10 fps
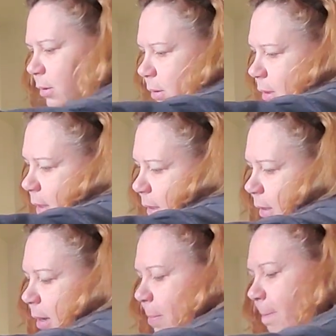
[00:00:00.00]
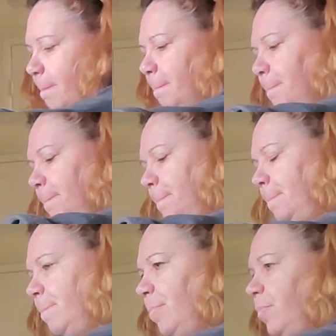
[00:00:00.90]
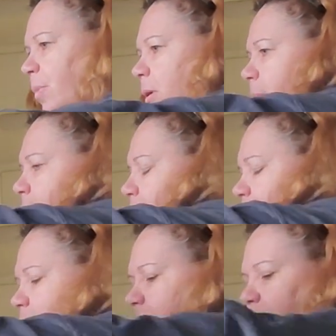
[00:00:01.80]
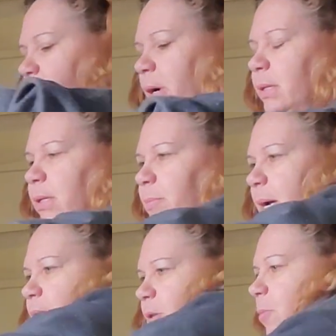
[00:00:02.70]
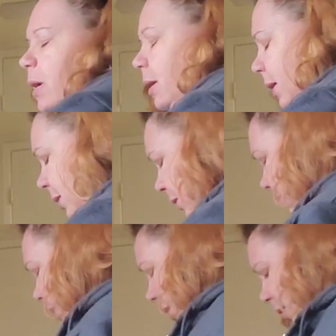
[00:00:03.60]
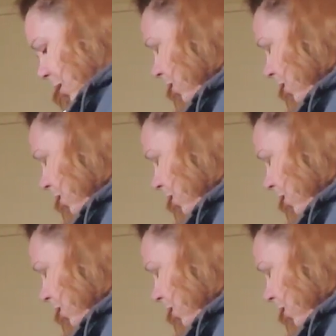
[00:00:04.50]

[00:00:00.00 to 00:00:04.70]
it's lined up. Make sure your heat press is back to what it needs to be.